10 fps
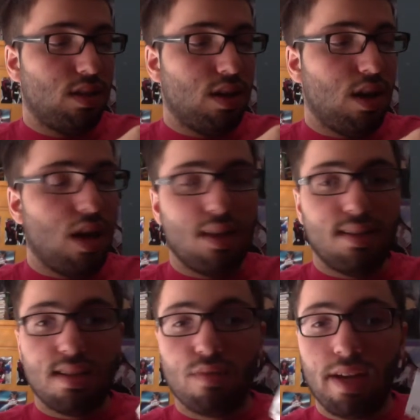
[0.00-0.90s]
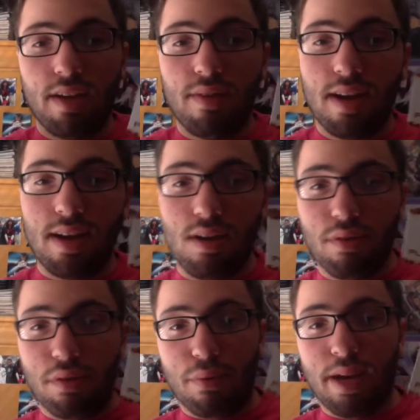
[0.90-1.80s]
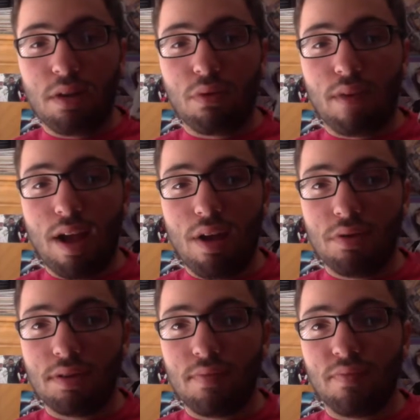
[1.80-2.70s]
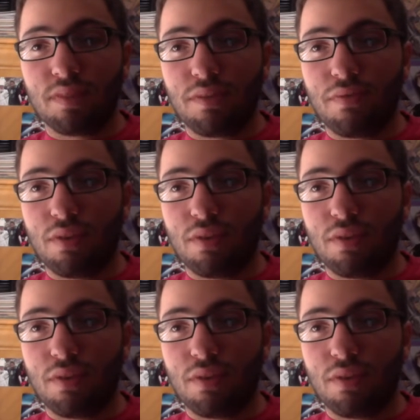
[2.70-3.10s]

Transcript: Oh, this is when I went, we were waiting around for